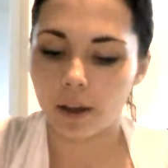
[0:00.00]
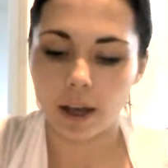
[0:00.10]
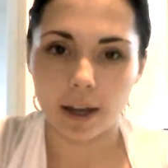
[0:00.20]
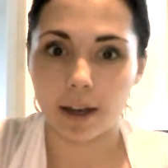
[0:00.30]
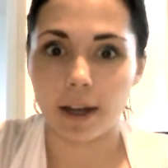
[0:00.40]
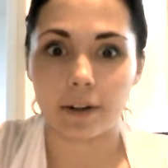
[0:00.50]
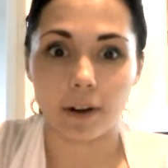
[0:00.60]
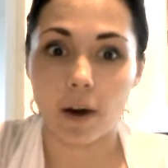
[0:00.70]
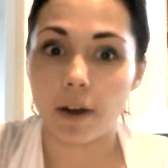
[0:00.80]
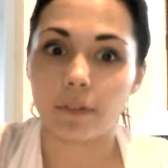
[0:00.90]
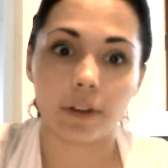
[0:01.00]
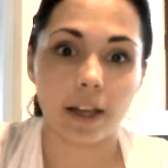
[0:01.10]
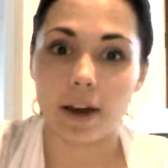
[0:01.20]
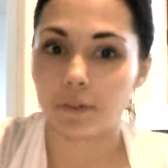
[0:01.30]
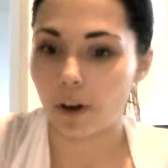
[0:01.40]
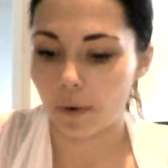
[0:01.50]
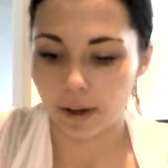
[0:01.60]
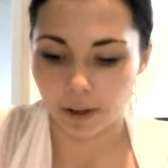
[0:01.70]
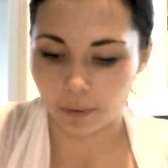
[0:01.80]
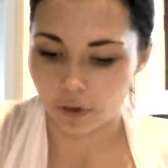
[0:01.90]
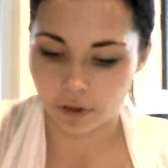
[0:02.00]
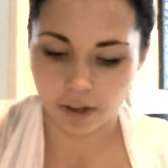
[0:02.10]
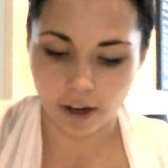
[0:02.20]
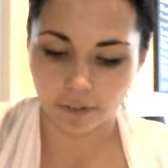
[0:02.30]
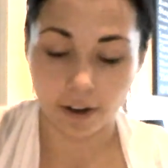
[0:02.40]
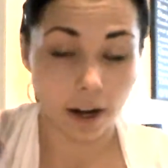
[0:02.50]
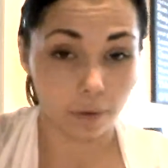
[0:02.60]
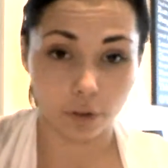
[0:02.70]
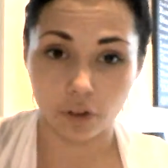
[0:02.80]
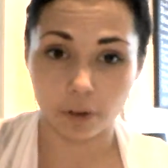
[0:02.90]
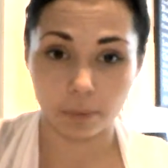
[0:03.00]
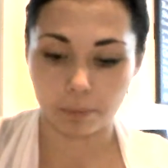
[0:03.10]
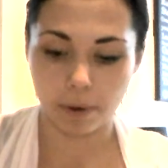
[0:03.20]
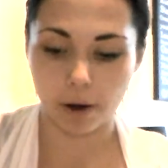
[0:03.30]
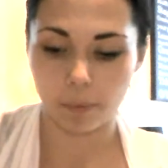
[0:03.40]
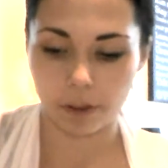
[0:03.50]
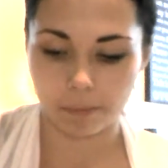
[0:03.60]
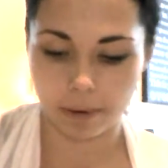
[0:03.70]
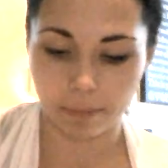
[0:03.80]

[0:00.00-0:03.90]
heck, I don't know. I really have no idea what you're studying right now, so just bear with me.